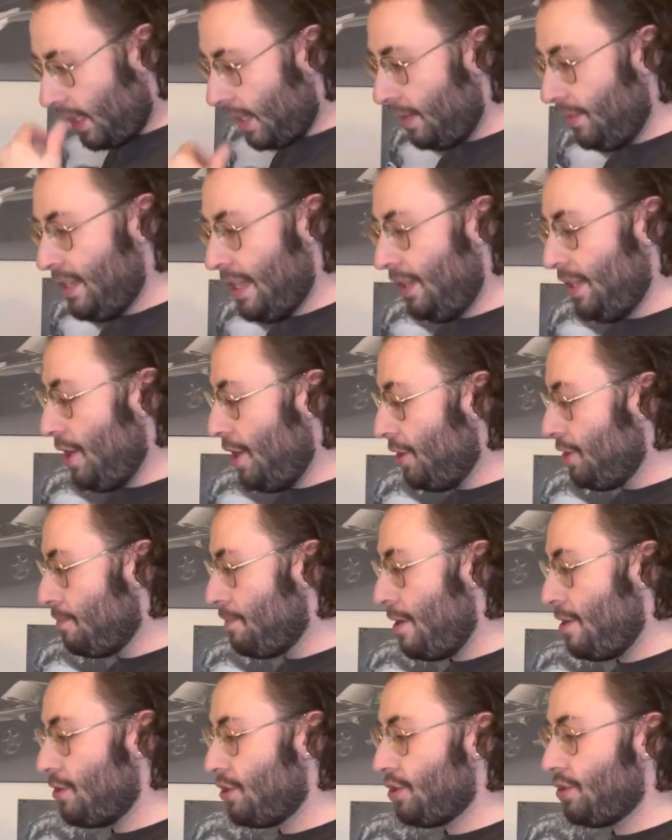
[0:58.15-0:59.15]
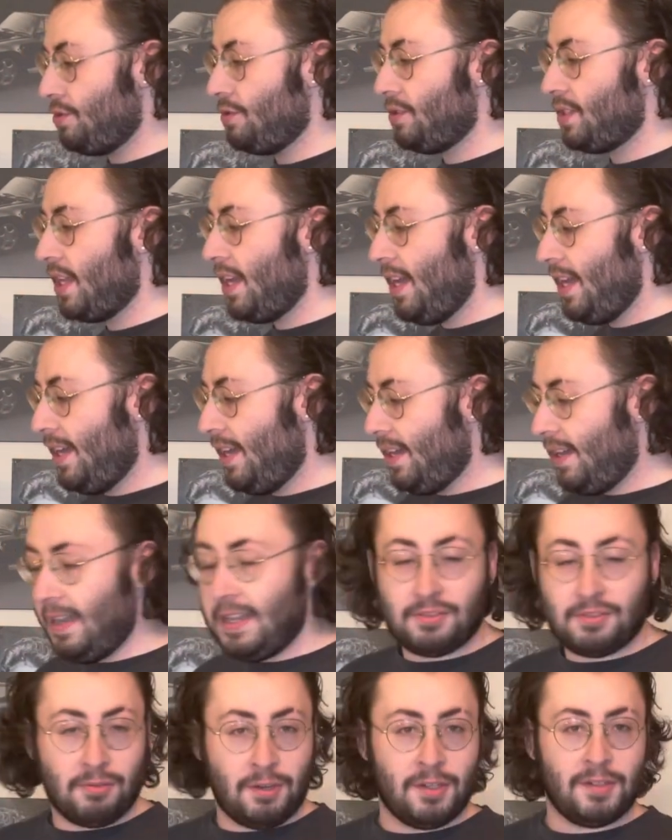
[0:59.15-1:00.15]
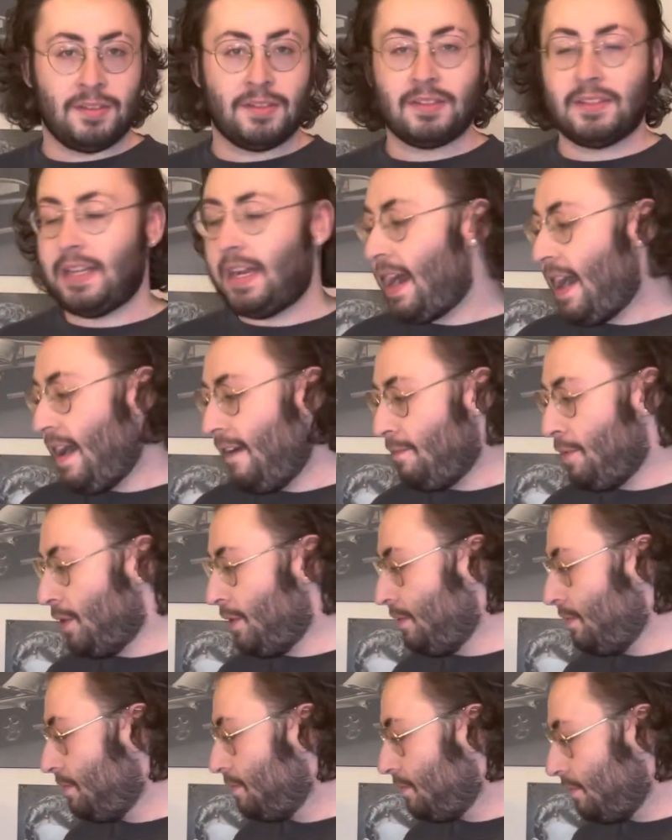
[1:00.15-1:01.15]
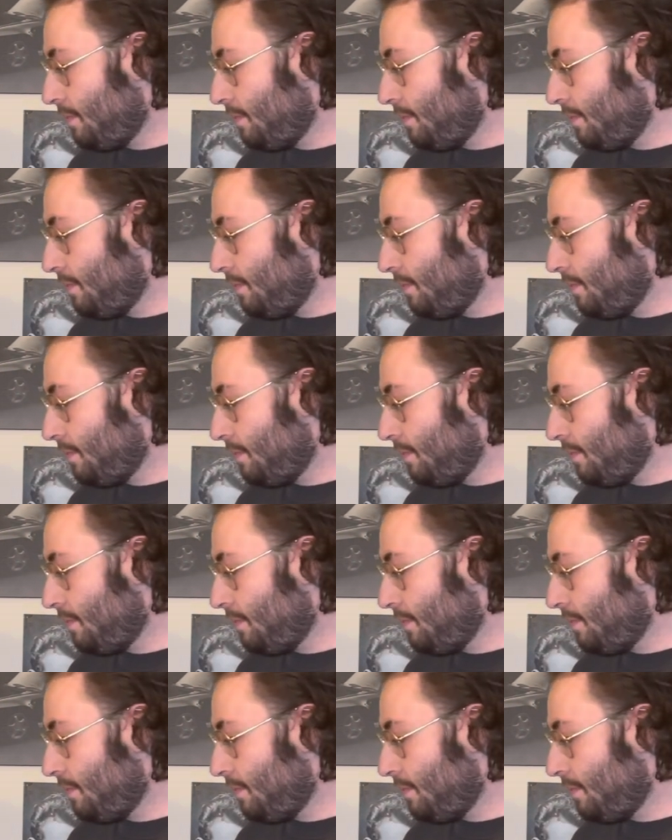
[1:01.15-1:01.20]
Now the other pair of shoes is one that I have been